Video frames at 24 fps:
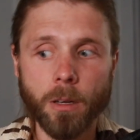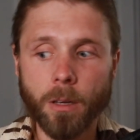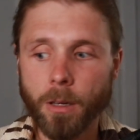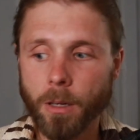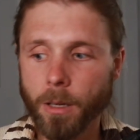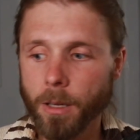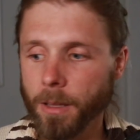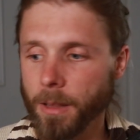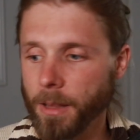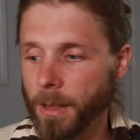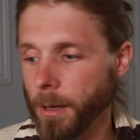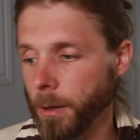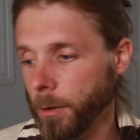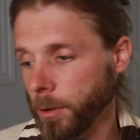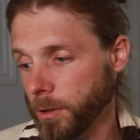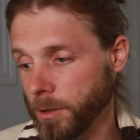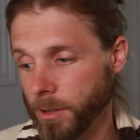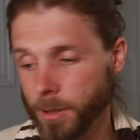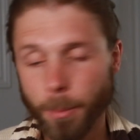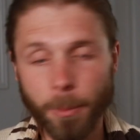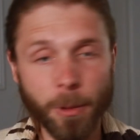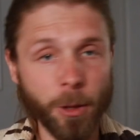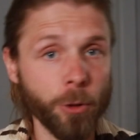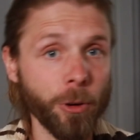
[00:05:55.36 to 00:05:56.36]
the
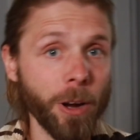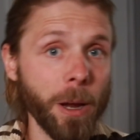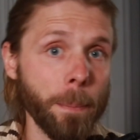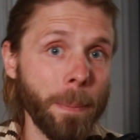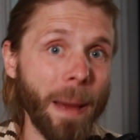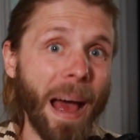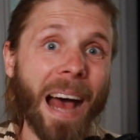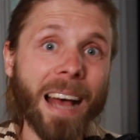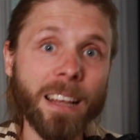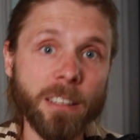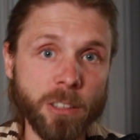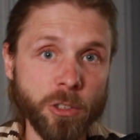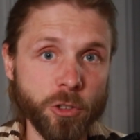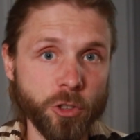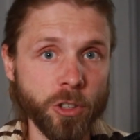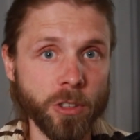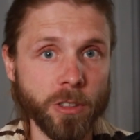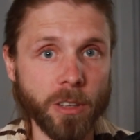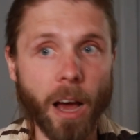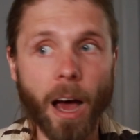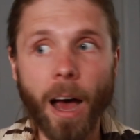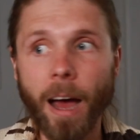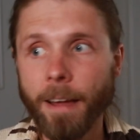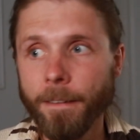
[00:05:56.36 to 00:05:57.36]
some of the great passages
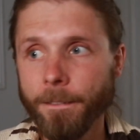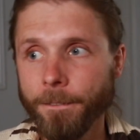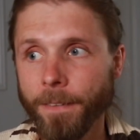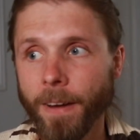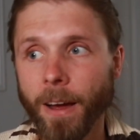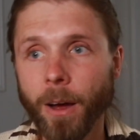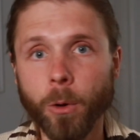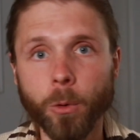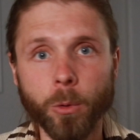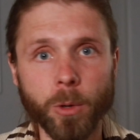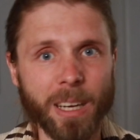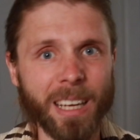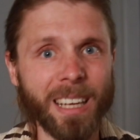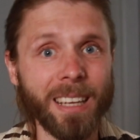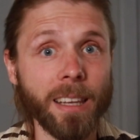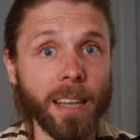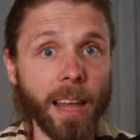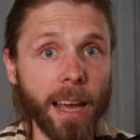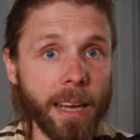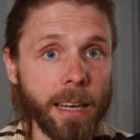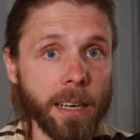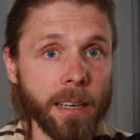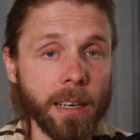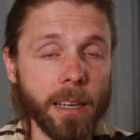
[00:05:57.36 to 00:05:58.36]
I found
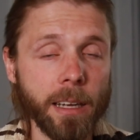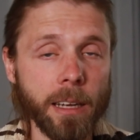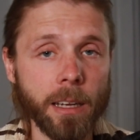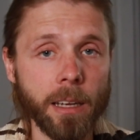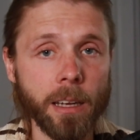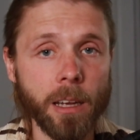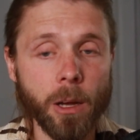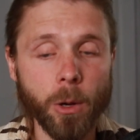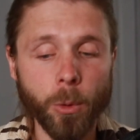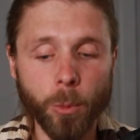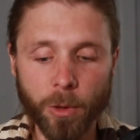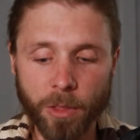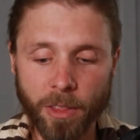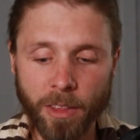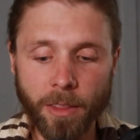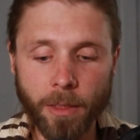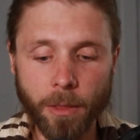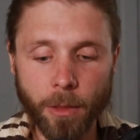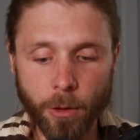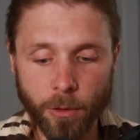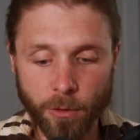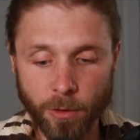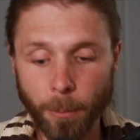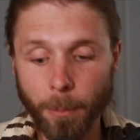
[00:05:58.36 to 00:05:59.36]
enlightening
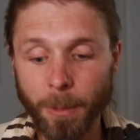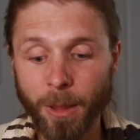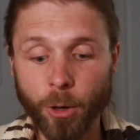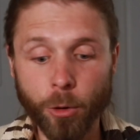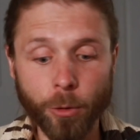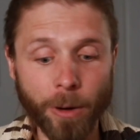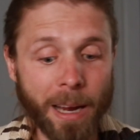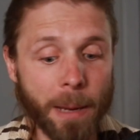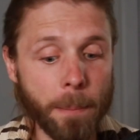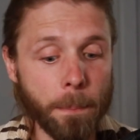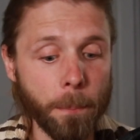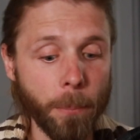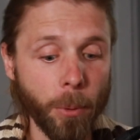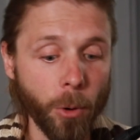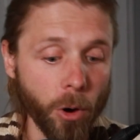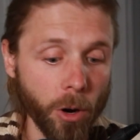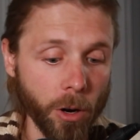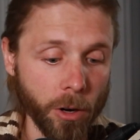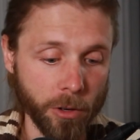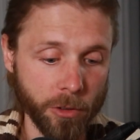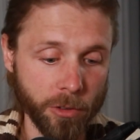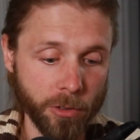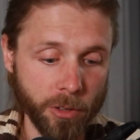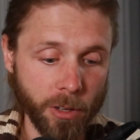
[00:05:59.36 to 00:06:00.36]
within some of the great
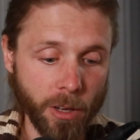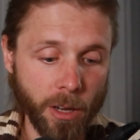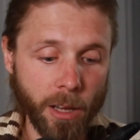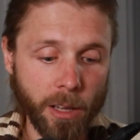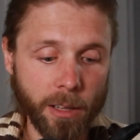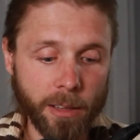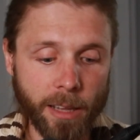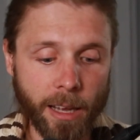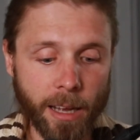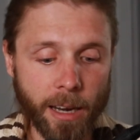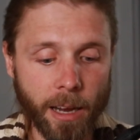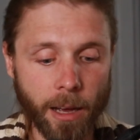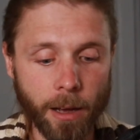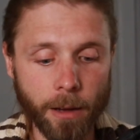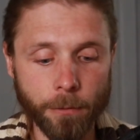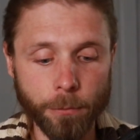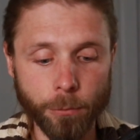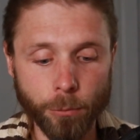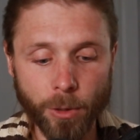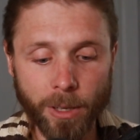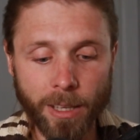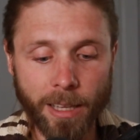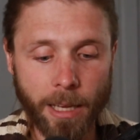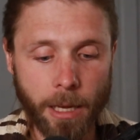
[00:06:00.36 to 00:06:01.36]
books that have
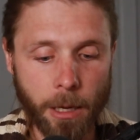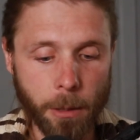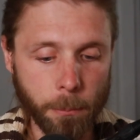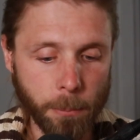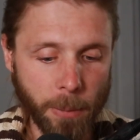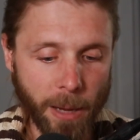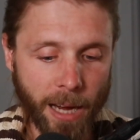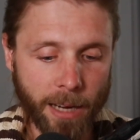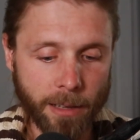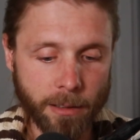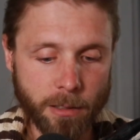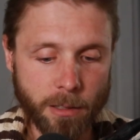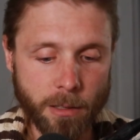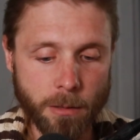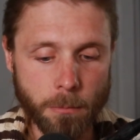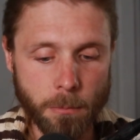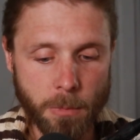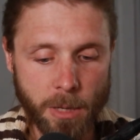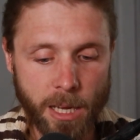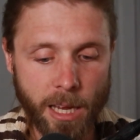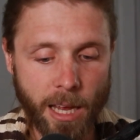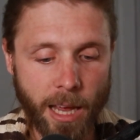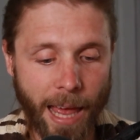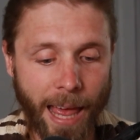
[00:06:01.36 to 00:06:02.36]
really impacted
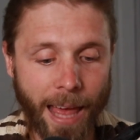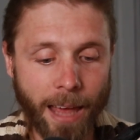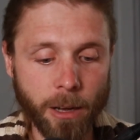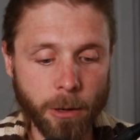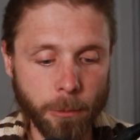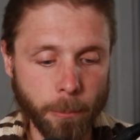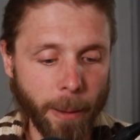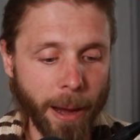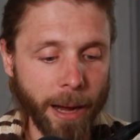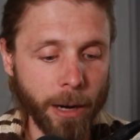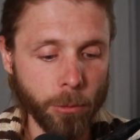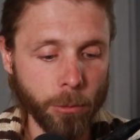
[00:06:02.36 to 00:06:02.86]
me and my